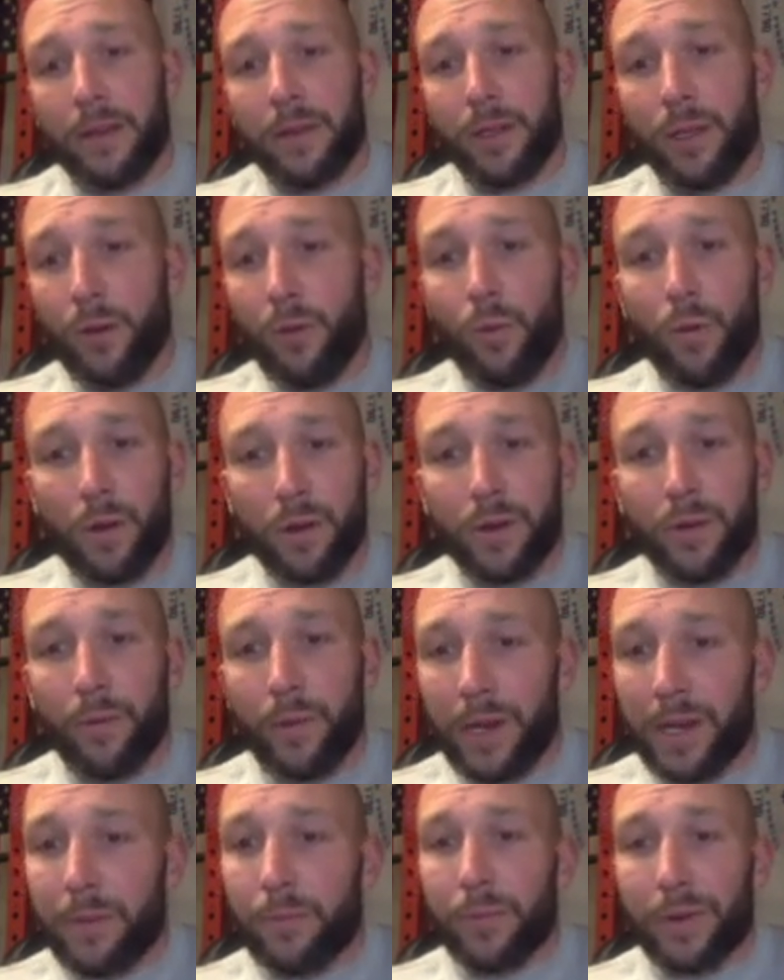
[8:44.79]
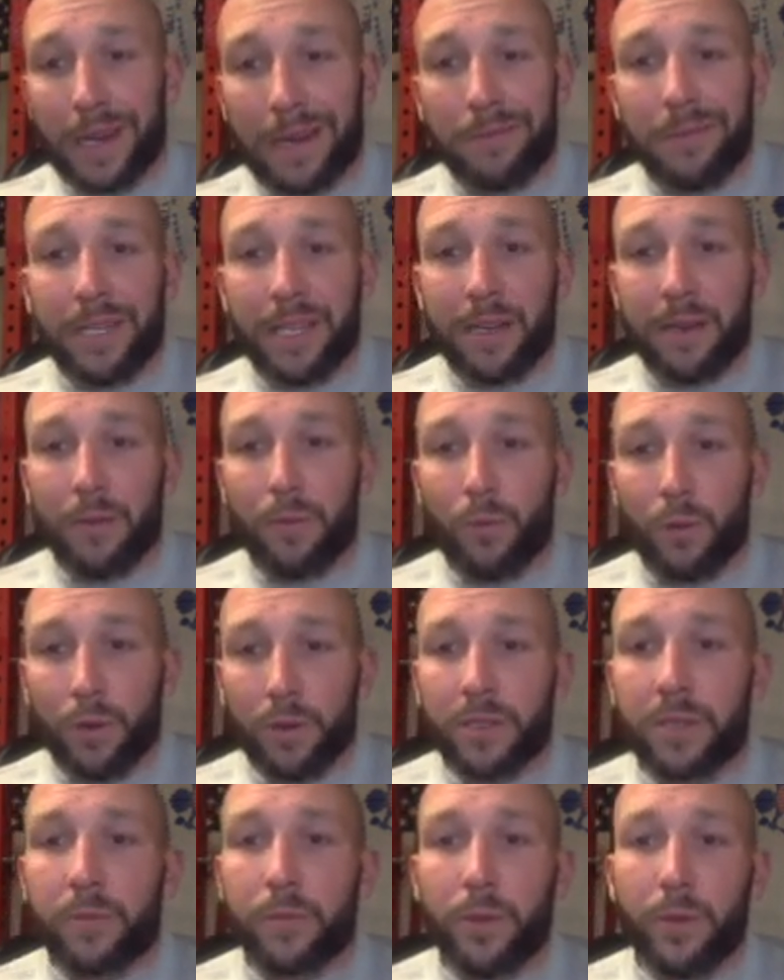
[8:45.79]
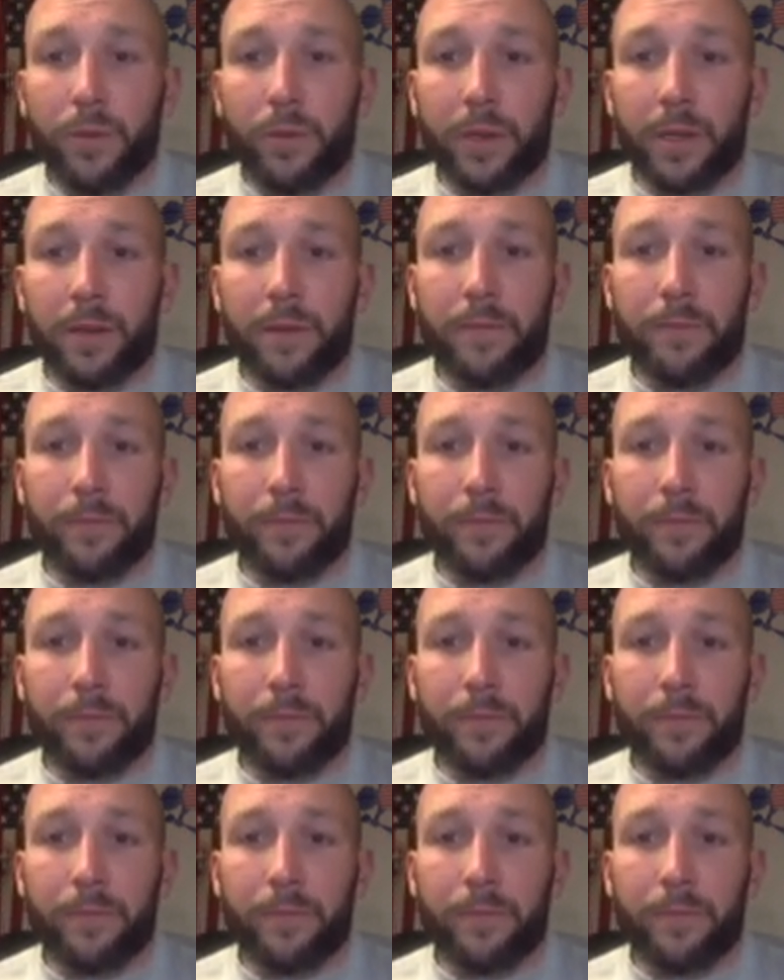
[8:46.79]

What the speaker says: you walk away probably in a worse mood.